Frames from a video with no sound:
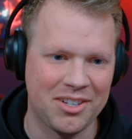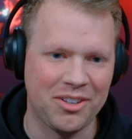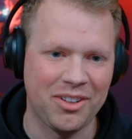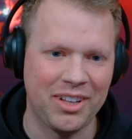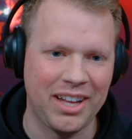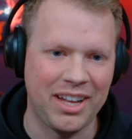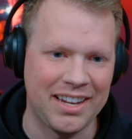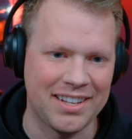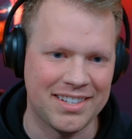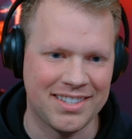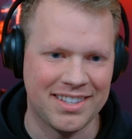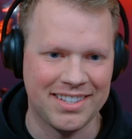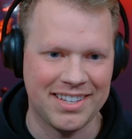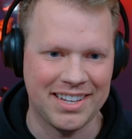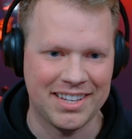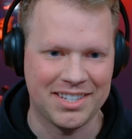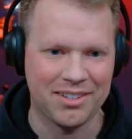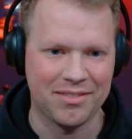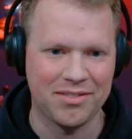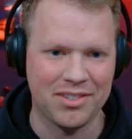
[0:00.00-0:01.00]
last the
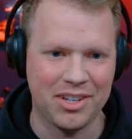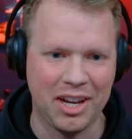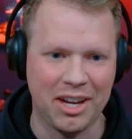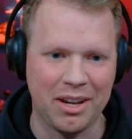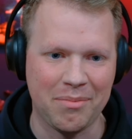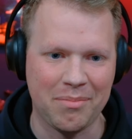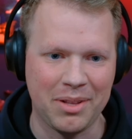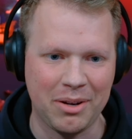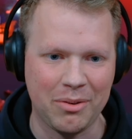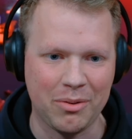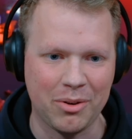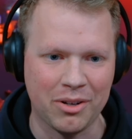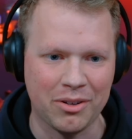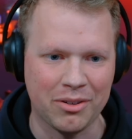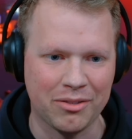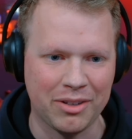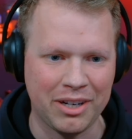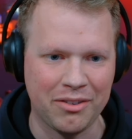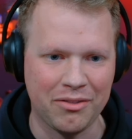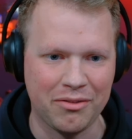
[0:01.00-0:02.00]
test of time. They
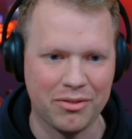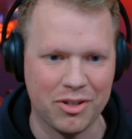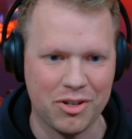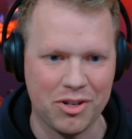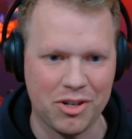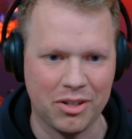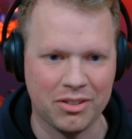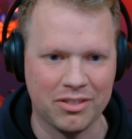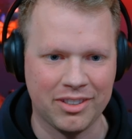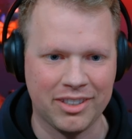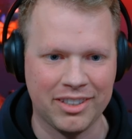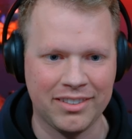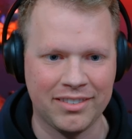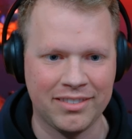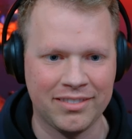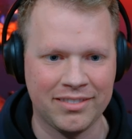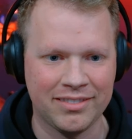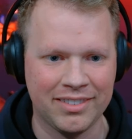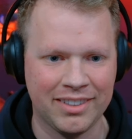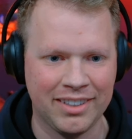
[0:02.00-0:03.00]
were written for
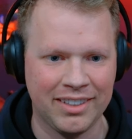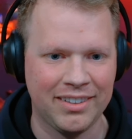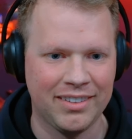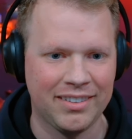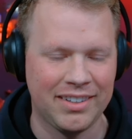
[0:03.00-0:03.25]
children. No. Mm-hmm. Right.